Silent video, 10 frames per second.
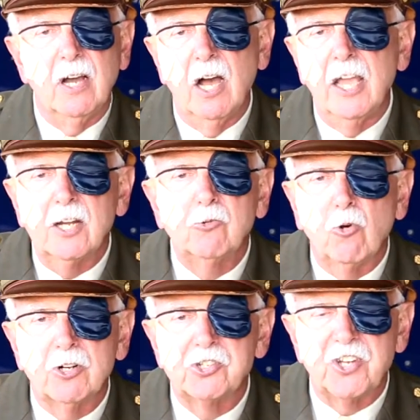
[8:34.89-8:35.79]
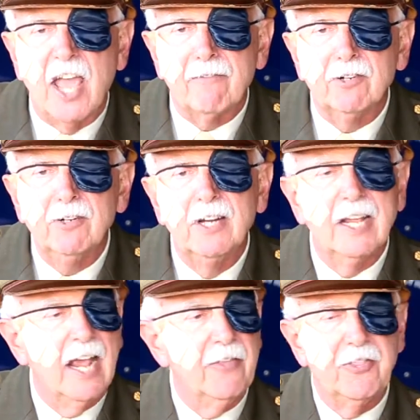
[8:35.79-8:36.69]
a headquarters staffer
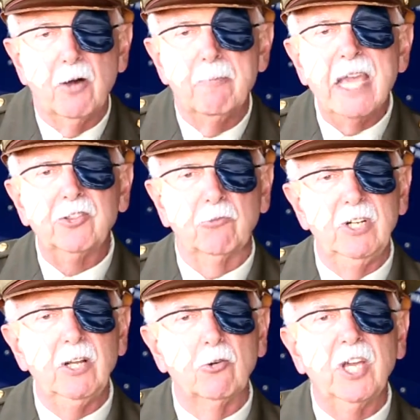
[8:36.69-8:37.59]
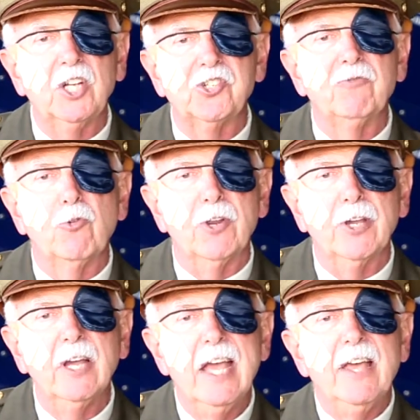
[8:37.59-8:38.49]
and they'll make the relocation for
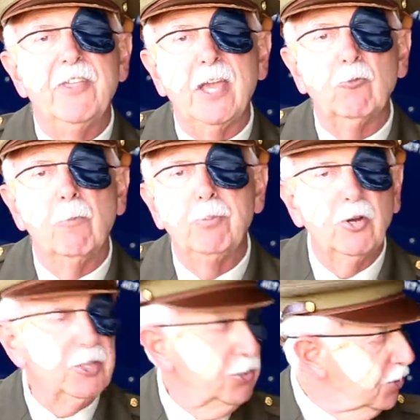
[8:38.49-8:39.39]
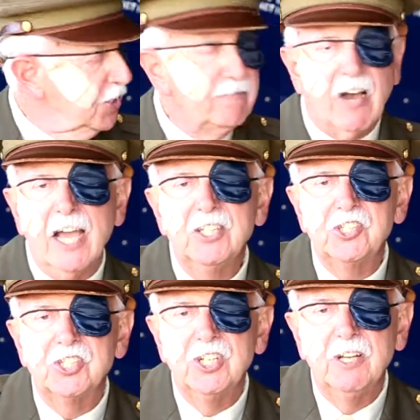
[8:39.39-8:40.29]
you. They will put your
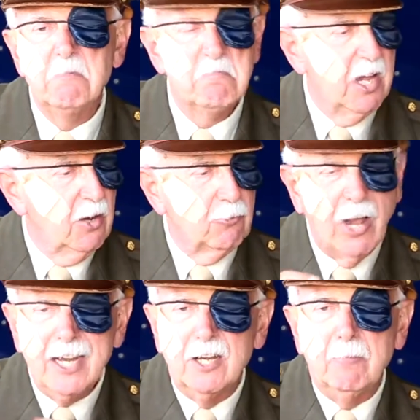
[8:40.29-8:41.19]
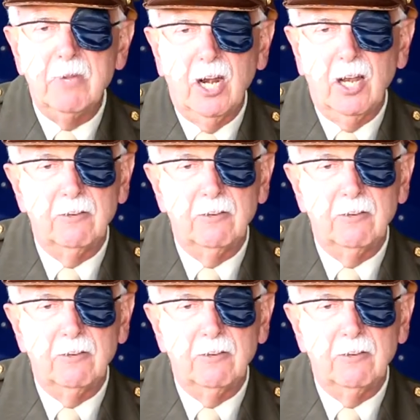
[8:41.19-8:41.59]
device right in the middle